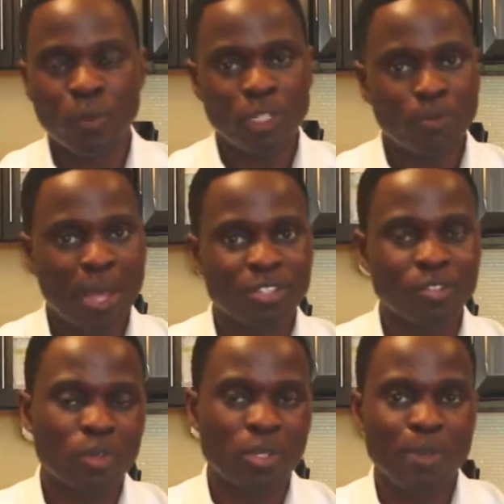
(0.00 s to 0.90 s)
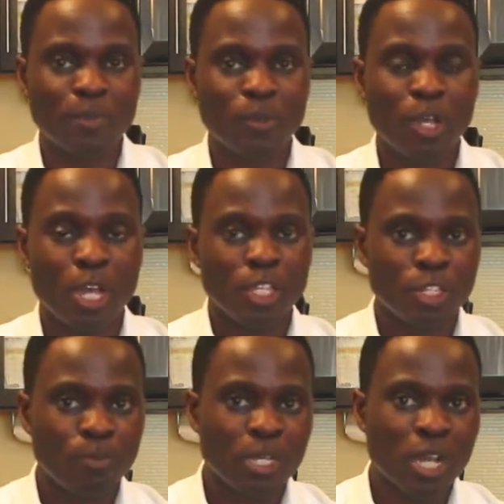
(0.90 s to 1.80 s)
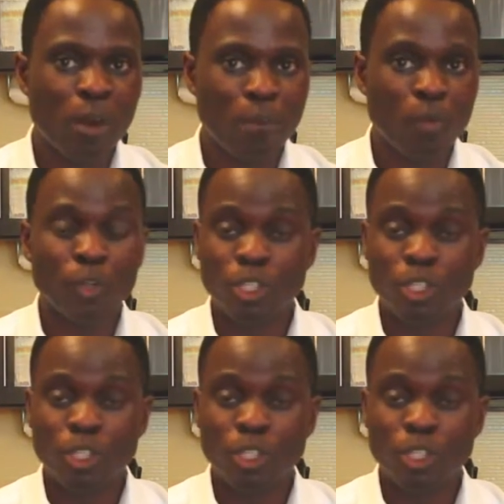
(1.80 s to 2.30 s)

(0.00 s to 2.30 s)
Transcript: When you pass it on to other people, you become more.